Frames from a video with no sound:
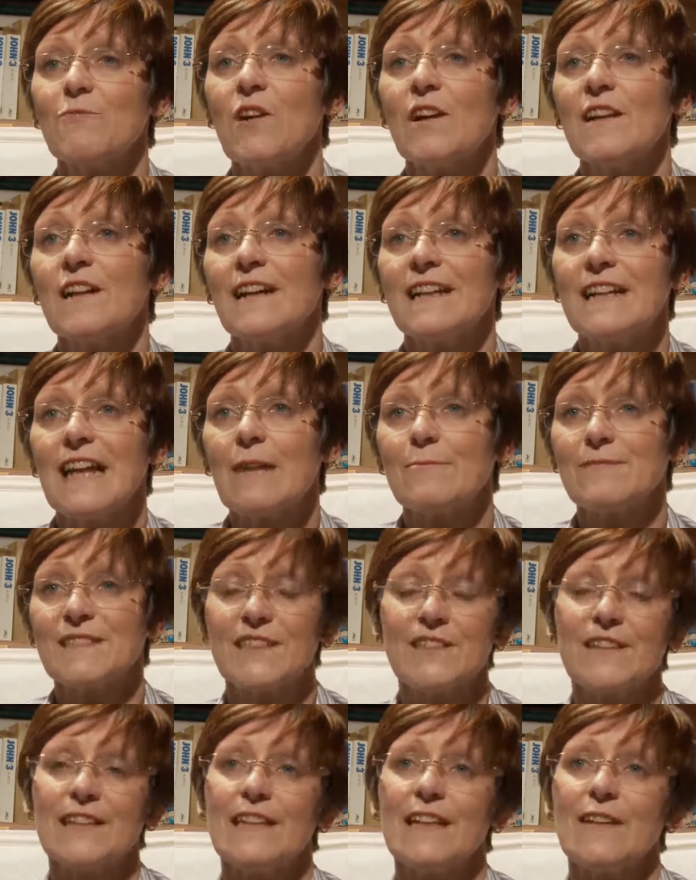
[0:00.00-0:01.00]
while I
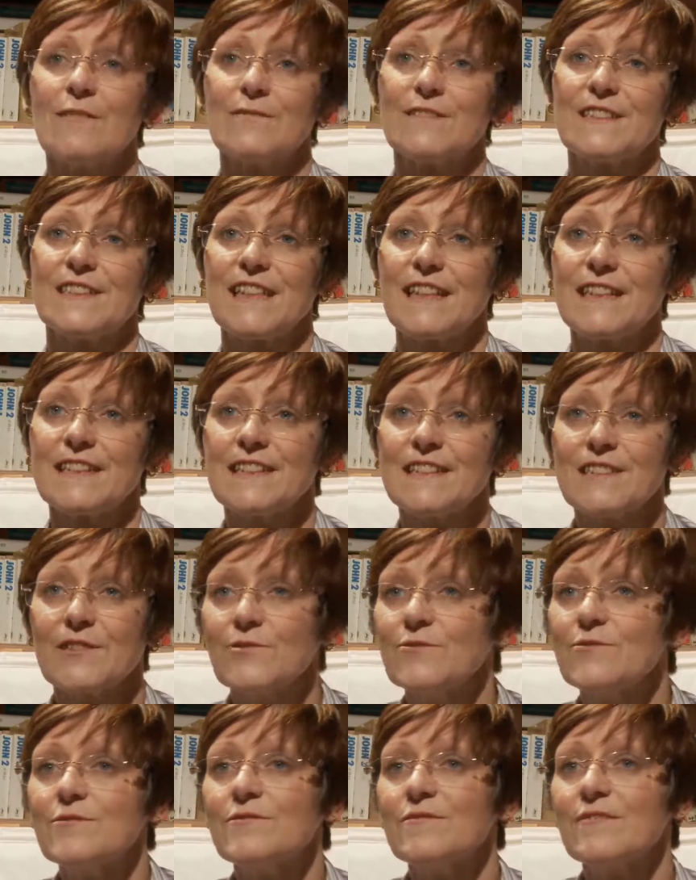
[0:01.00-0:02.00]
absolutely loved Sunday
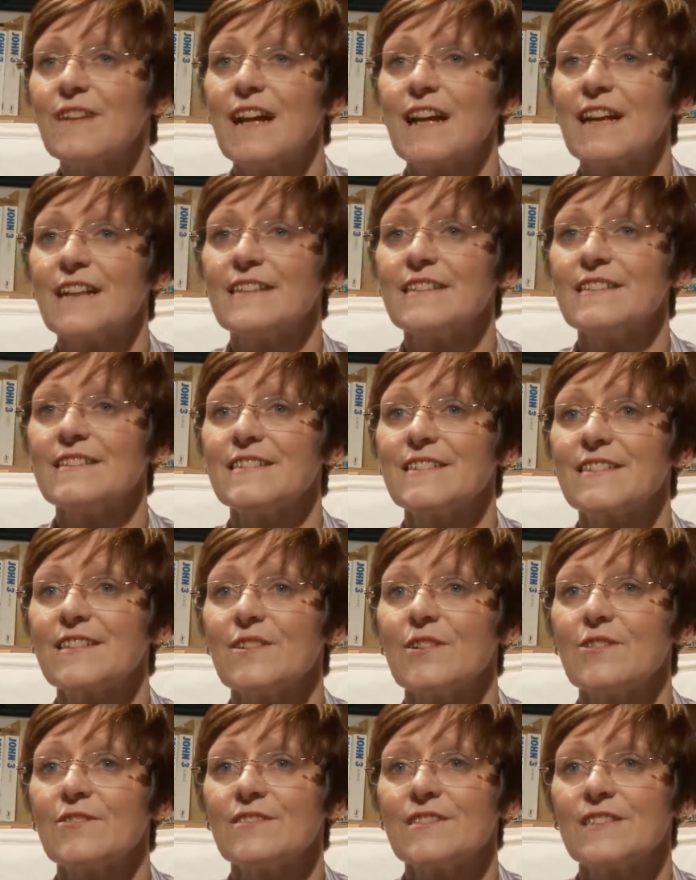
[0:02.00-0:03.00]
school and
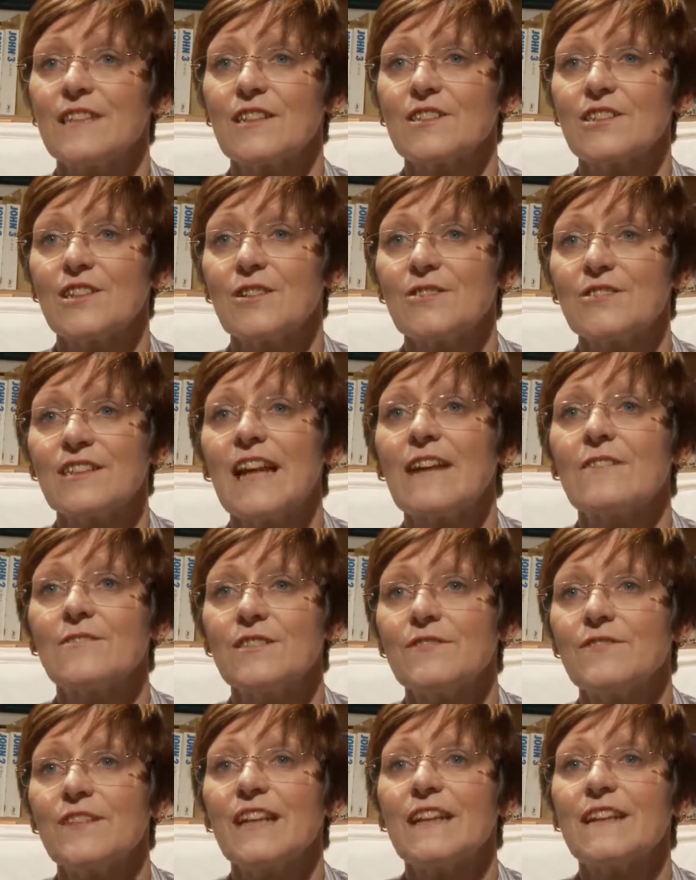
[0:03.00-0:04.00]
got such a lot
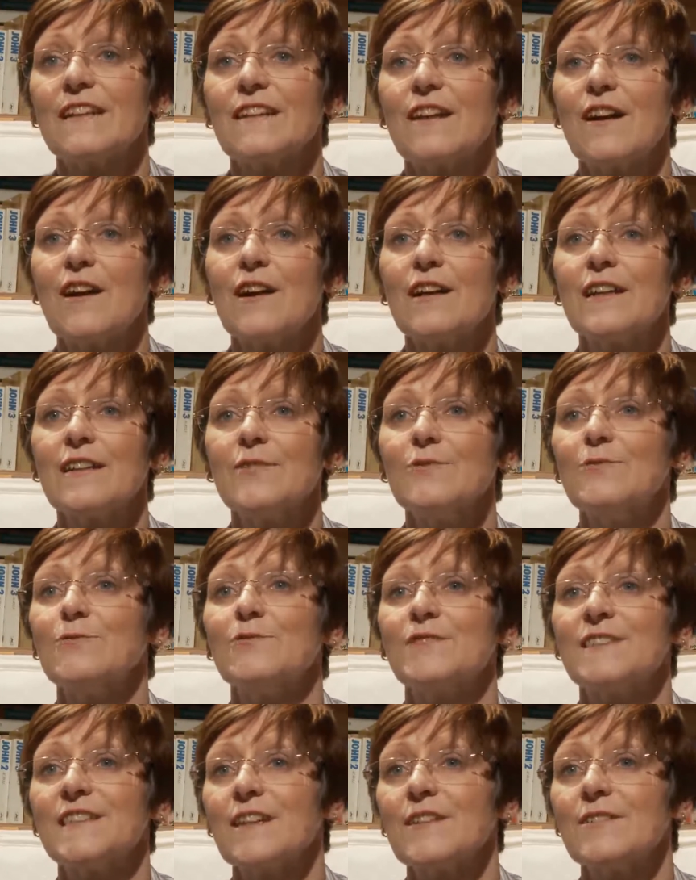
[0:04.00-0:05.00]
out of it, I
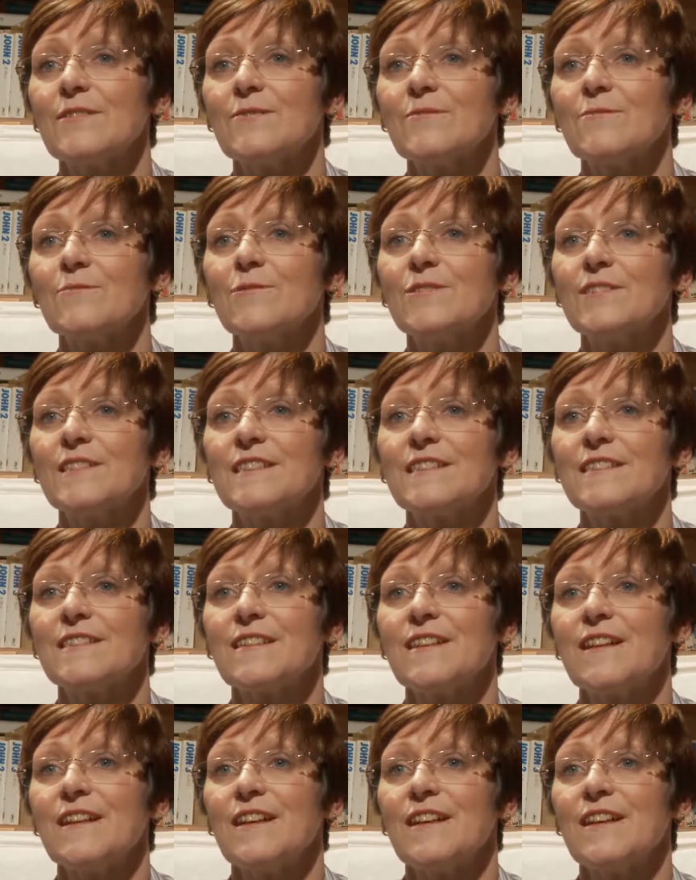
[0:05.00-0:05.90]
also was